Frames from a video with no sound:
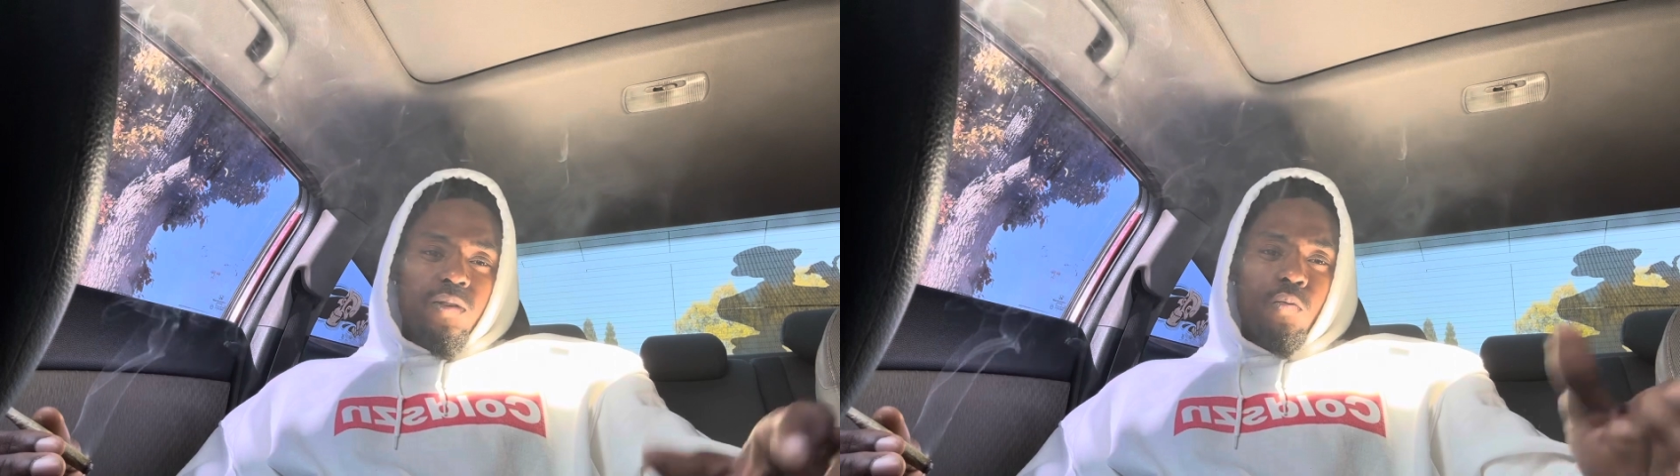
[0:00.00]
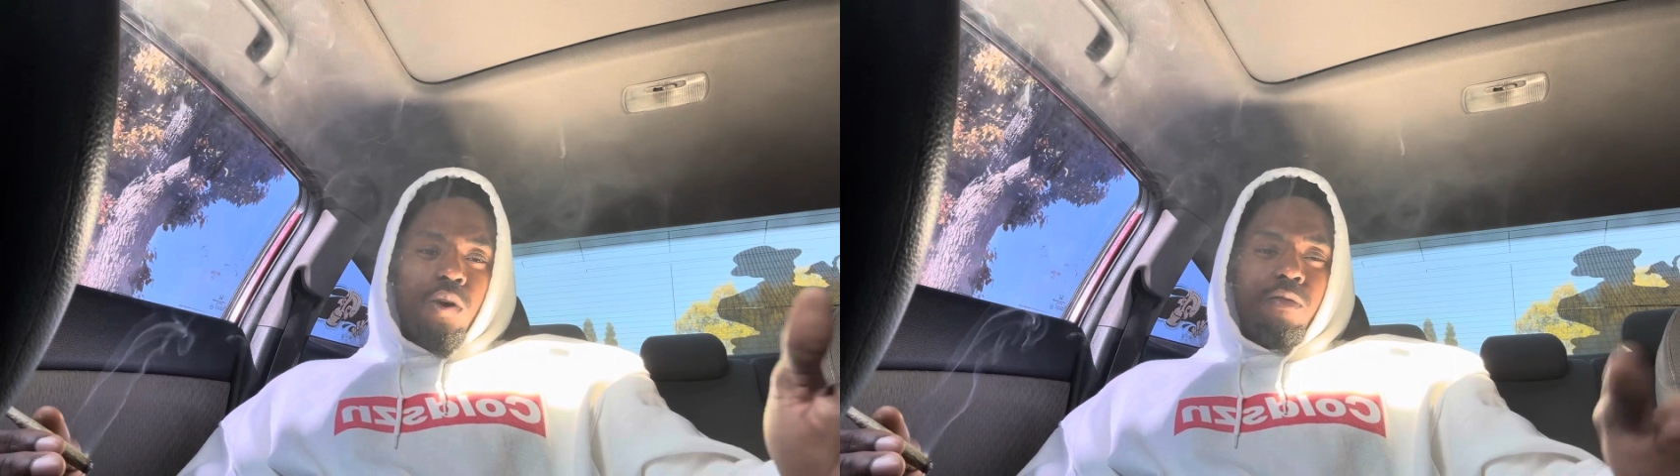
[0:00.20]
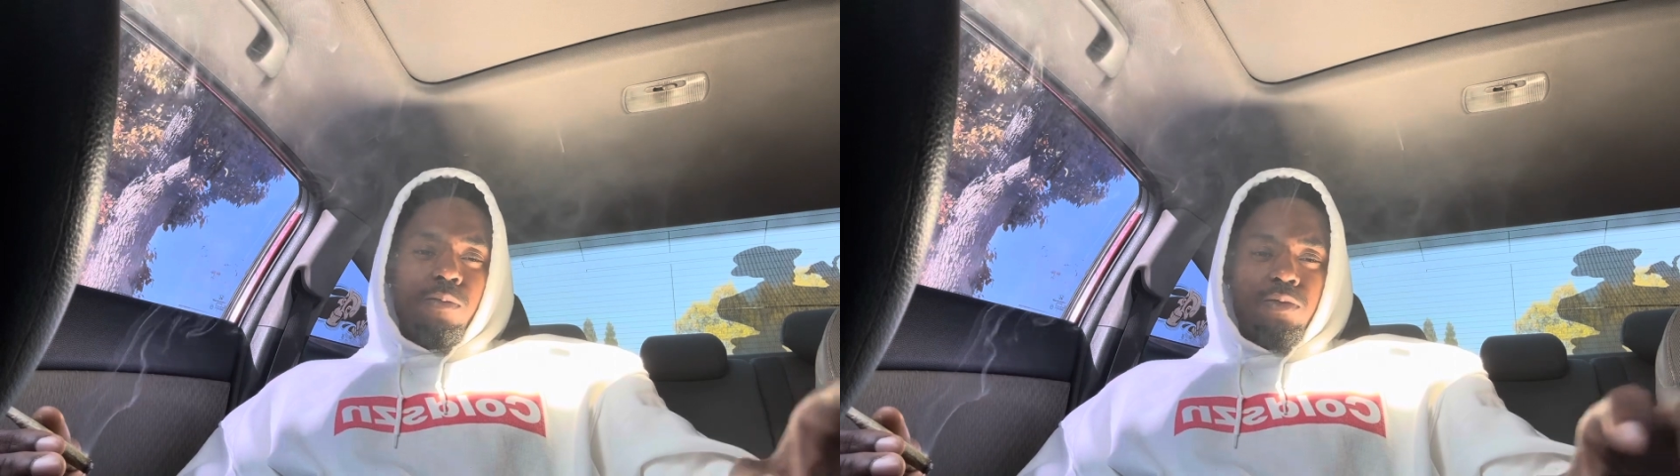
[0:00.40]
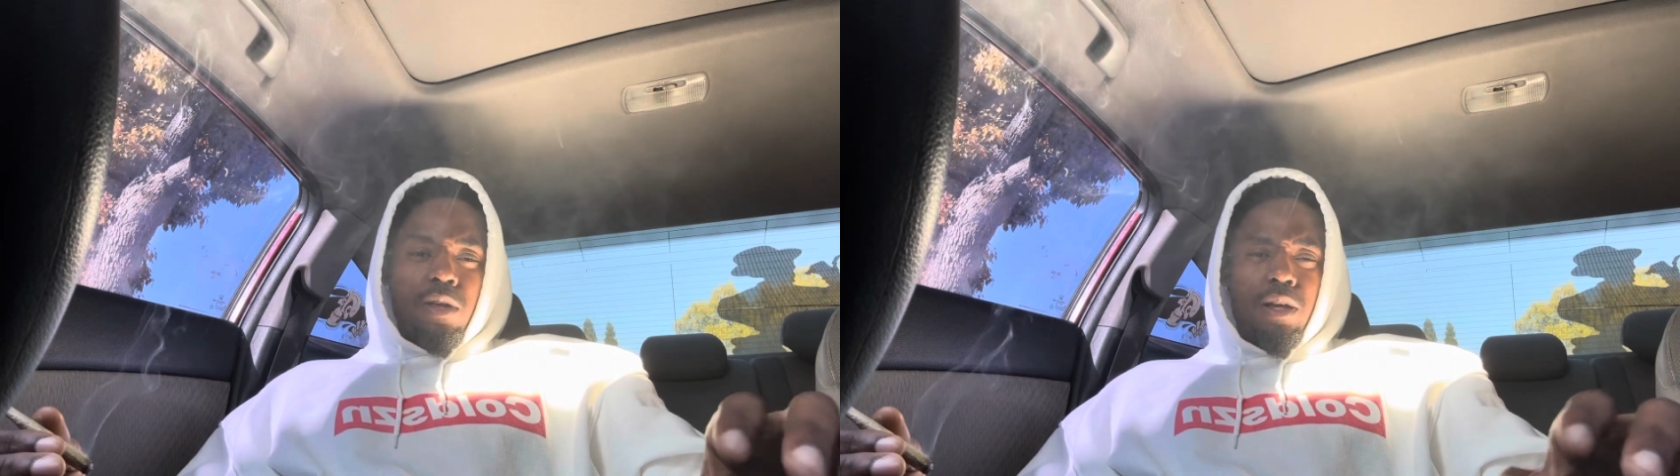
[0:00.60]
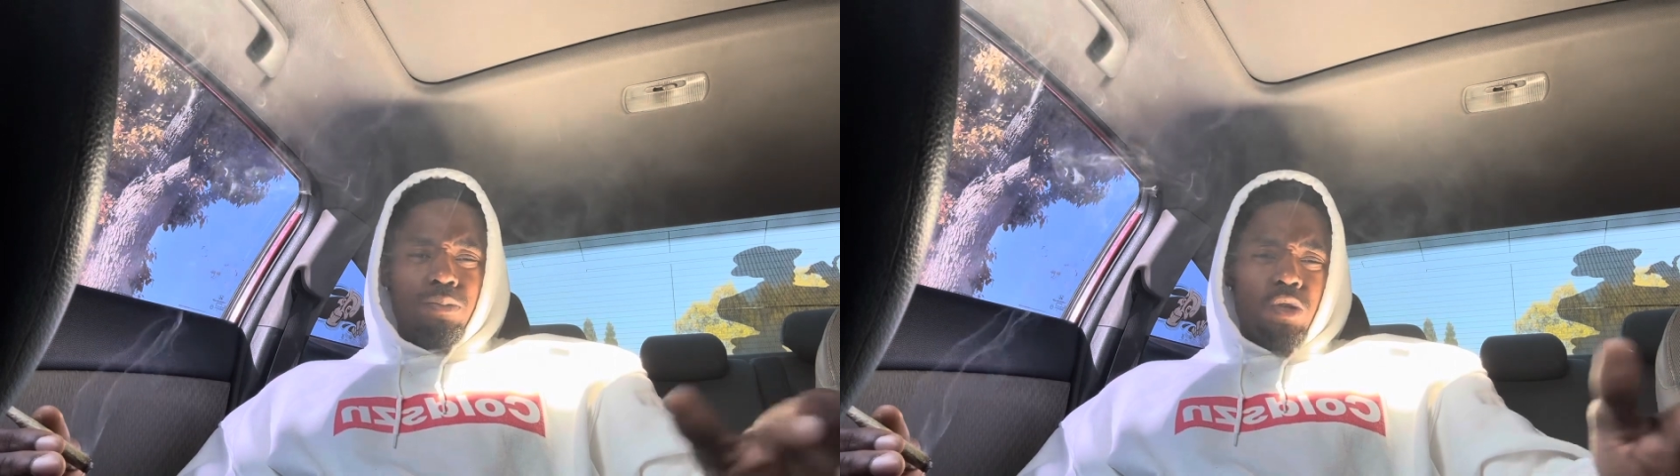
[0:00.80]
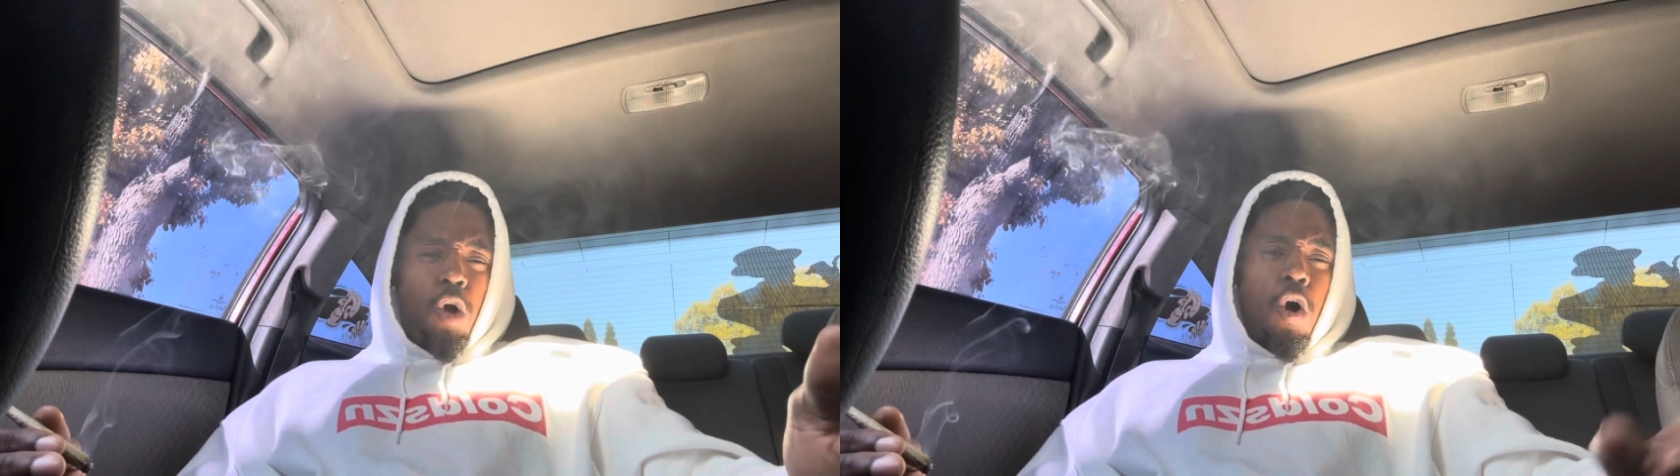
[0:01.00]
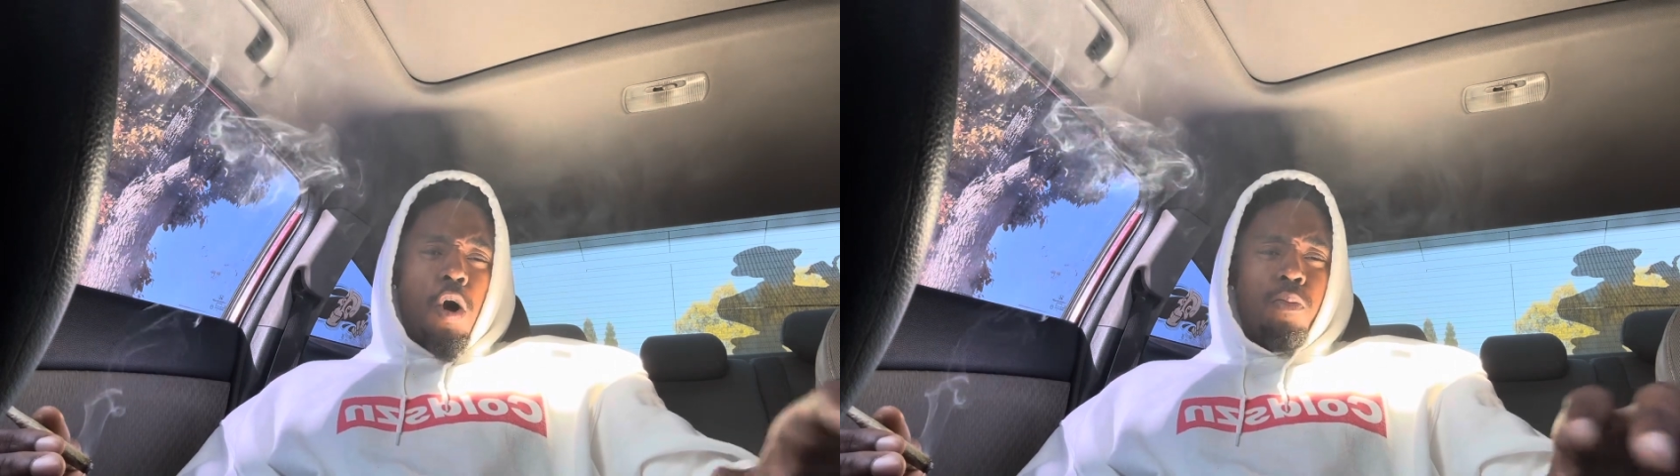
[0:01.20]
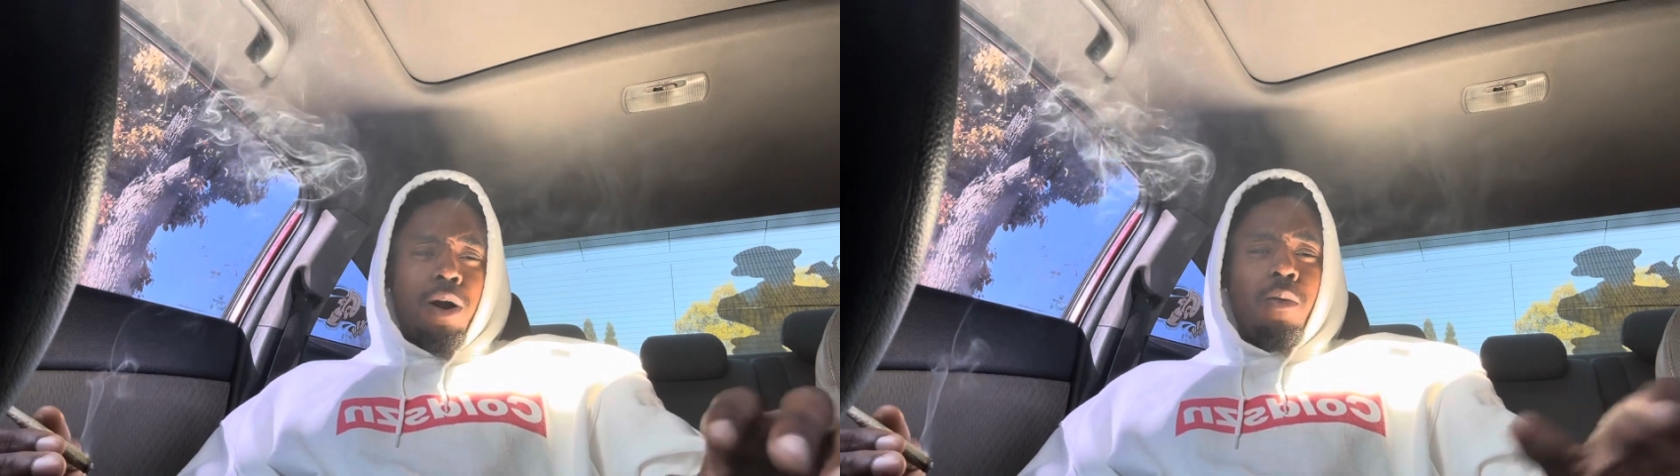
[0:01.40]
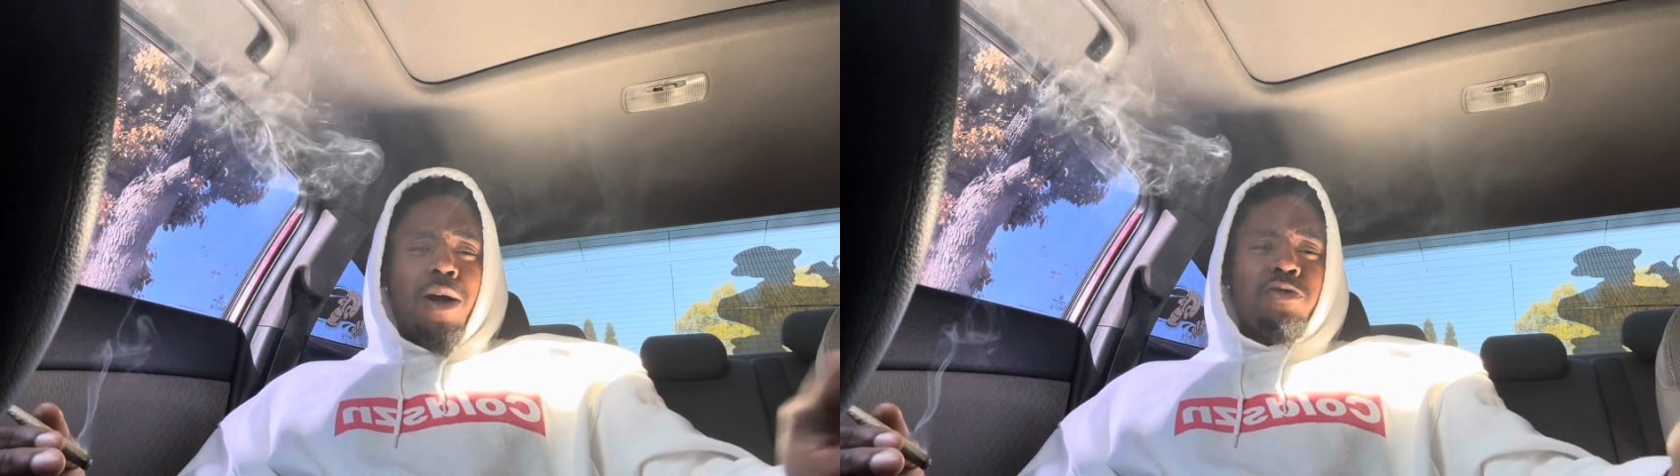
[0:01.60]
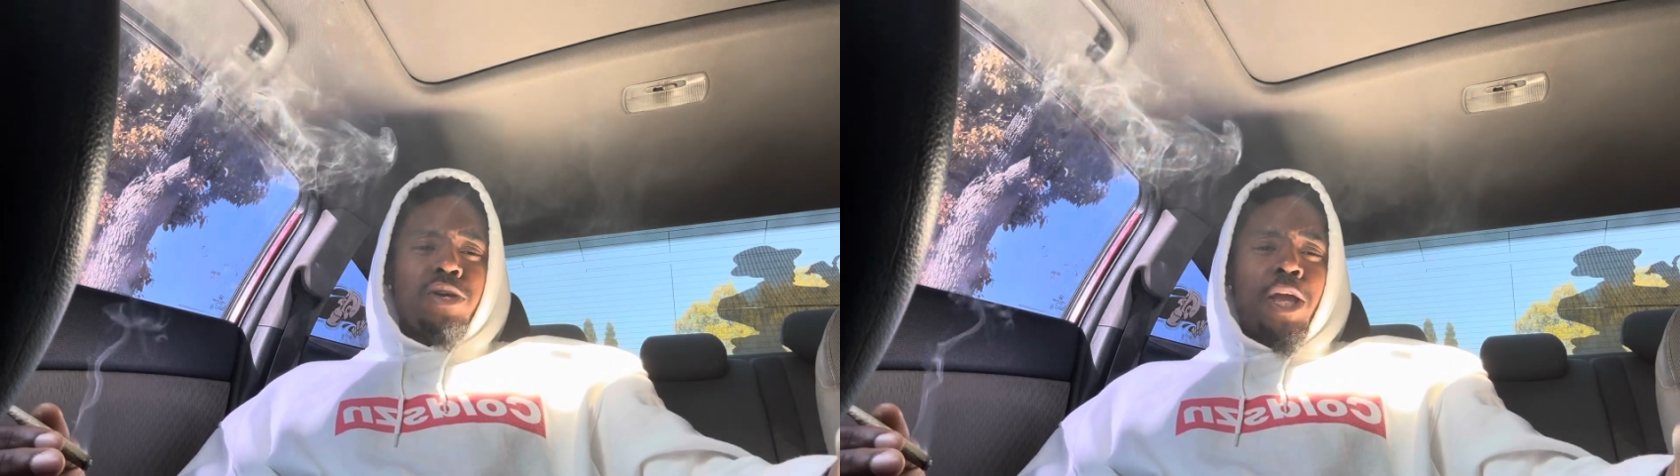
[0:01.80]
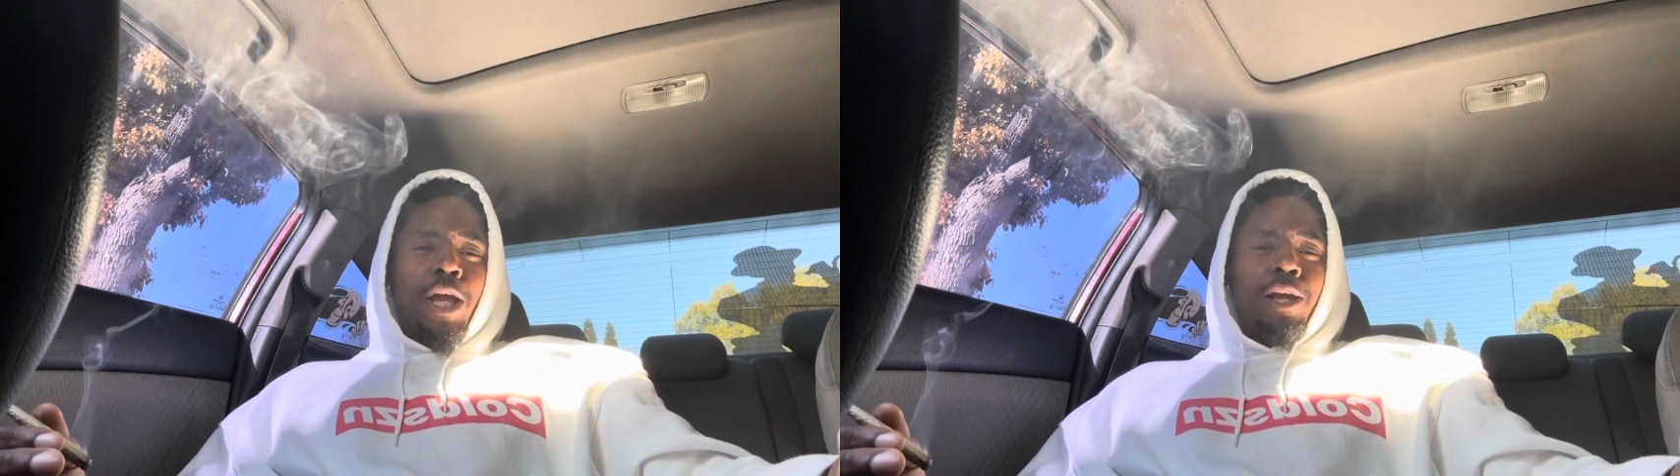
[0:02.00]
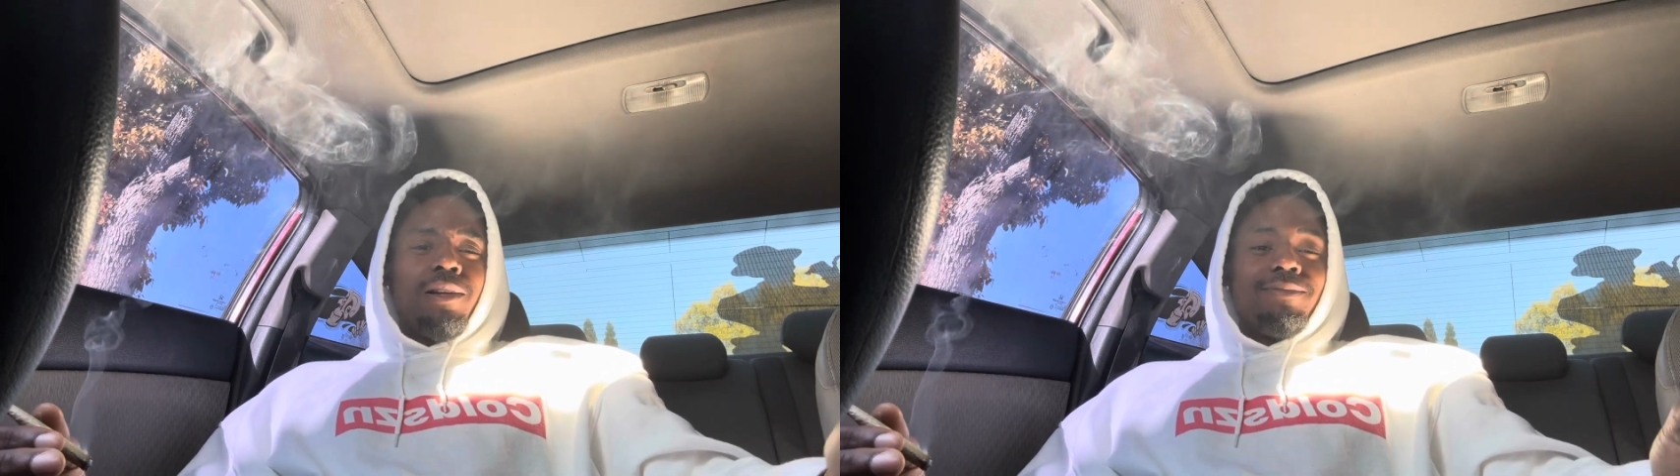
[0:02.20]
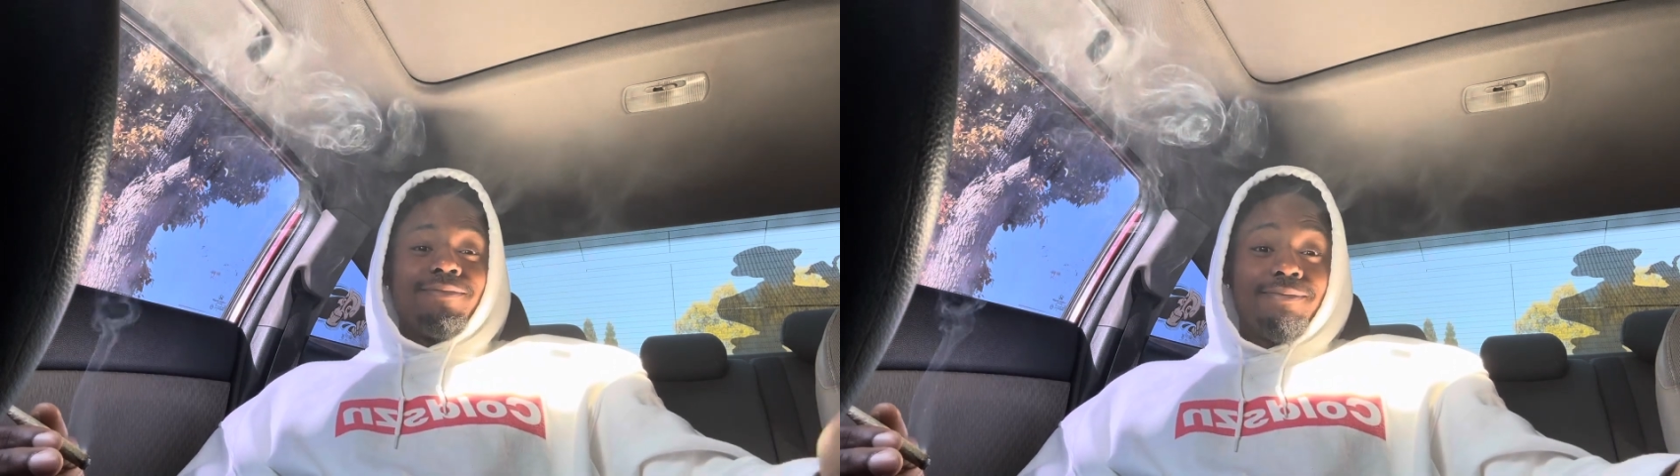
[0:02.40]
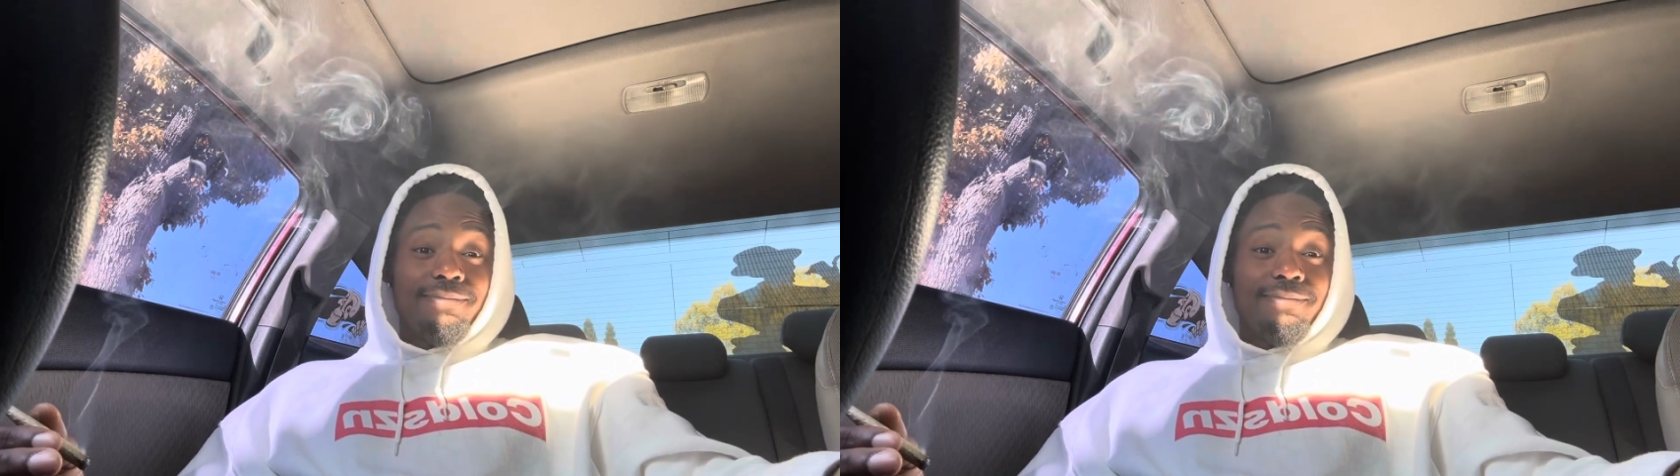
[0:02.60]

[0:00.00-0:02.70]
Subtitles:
One of them was like, oh, bro, why you kicking?